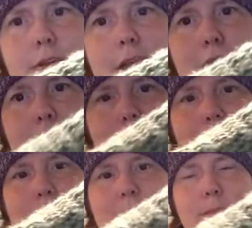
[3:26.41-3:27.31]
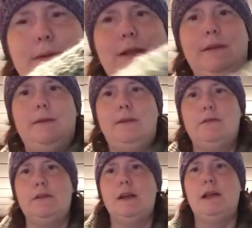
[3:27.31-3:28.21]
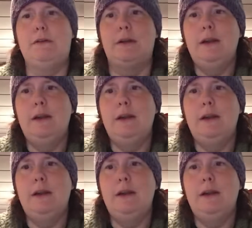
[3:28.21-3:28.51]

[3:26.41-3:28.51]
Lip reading: actually is coming up pretty true to color.